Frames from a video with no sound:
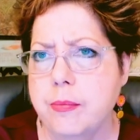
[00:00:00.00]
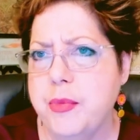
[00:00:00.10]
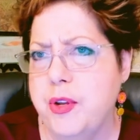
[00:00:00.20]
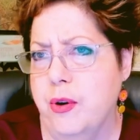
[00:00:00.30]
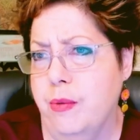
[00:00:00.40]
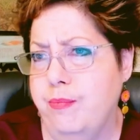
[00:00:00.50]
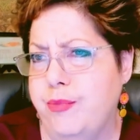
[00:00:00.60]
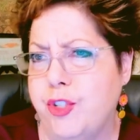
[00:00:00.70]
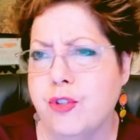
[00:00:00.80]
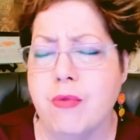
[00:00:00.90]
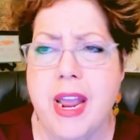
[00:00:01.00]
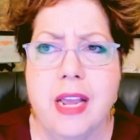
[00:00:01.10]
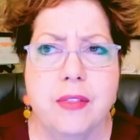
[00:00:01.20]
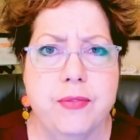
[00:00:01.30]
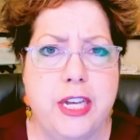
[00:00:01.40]
your
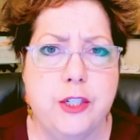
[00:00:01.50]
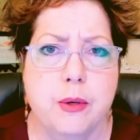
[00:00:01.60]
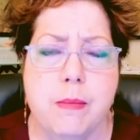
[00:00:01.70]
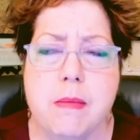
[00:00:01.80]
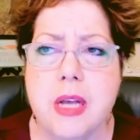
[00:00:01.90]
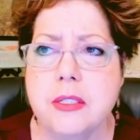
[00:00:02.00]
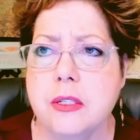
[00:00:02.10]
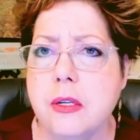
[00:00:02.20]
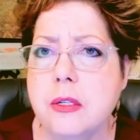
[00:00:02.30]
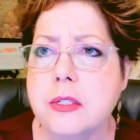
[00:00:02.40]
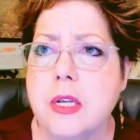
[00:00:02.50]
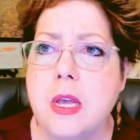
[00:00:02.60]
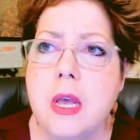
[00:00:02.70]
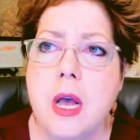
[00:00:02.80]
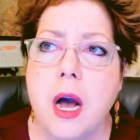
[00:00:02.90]
strength, flex your muscles,
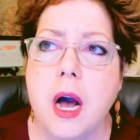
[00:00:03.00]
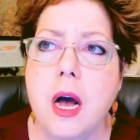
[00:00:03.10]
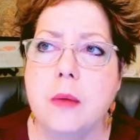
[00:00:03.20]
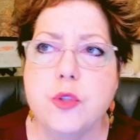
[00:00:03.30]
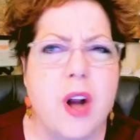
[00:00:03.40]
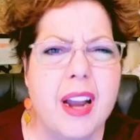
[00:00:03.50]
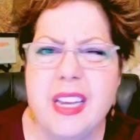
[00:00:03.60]
trying to